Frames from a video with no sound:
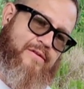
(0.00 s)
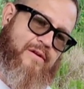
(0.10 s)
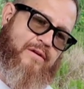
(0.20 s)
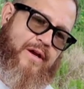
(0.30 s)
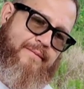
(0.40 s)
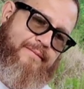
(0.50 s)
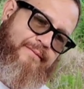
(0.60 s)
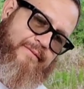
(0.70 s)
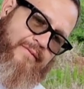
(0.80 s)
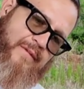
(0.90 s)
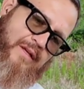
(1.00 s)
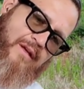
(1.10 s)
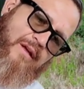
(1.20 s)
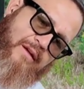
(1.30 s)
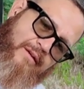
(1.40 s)
Okay.
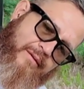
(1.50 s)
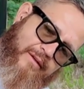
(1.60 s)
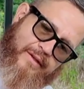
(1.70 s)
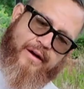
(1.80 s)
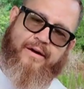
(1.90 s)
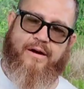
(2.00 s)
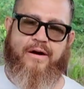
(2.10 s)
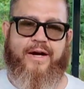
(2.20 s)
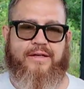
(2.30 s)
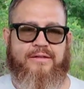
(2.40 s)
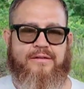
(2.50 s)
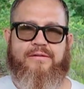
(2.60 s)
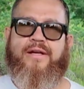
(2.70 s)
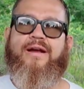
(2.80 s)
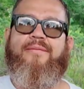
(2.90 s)
Well, there, all right,
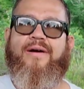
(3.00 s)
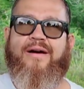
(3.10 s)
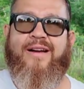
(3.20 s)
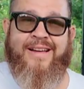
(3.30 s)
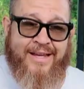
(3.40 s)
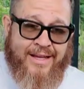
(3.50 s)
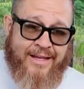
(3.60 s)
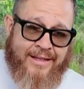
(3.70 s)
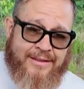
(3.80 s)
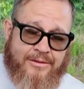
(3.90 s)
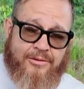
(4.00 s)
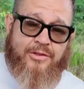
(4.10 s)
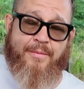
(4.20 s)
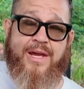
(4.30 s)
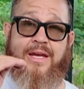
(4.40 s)
damn. So
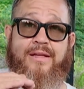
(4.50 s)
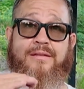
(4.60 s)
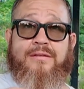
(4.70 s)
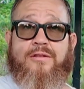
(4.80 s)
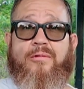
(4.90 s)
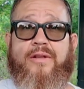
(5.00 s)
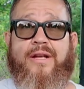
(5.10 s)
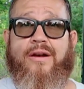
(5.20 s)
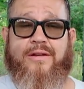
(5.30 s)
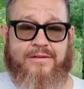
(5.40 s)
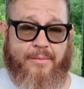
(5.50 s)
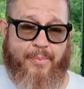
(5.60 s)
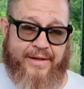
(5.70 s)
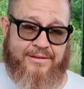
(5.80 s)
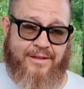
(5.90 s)
to me, this is the one that looks the
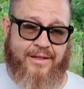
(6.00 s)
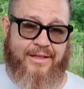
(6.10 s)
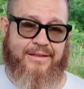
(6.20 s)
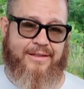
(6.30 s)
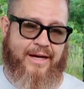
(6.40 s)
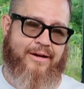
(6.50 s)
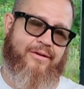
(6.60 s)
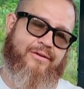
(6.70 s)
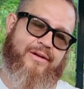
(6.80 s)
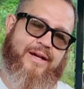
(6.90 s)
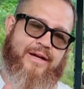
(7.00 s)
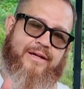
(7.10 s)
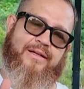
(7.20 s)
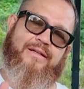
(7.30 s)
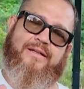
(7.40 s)
best on it. I don't know, it kind
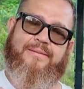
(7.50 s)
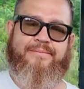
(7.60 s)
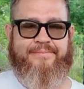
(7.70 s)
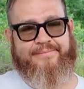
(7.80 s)
of,